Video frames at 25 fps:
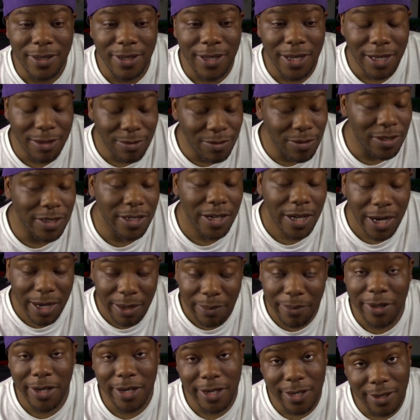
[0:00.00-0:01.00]
He was
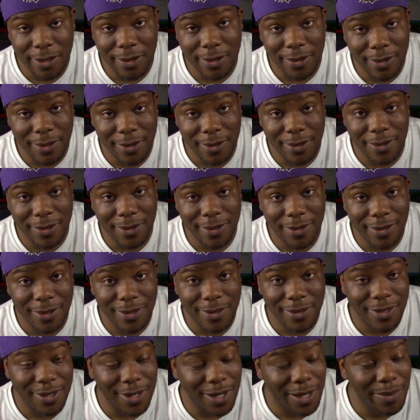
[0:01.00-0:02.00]
dominant.
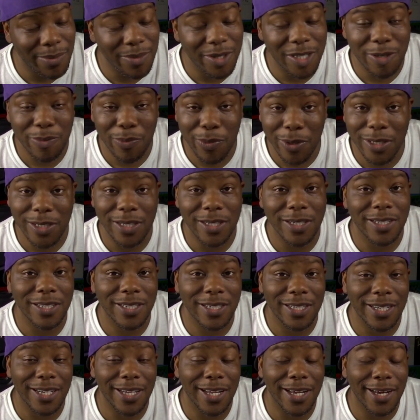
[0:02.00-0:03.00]
So I'm expecting to
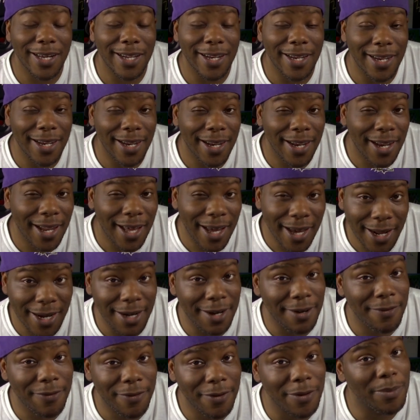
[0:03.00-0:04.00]
see a lot
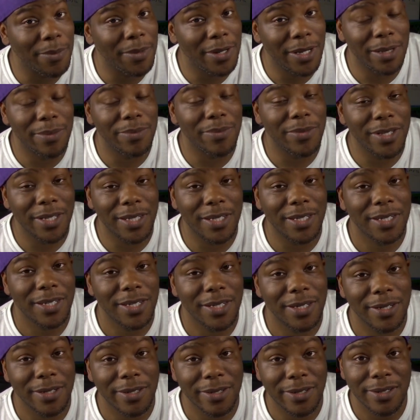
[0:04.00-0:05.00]
from him this
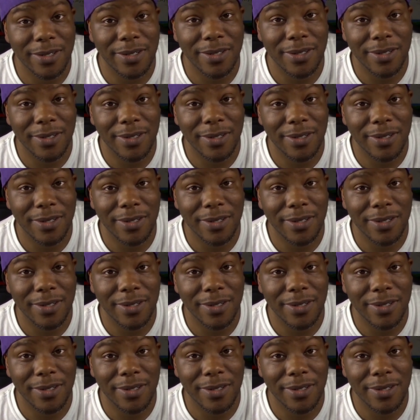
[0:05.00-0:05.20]
year.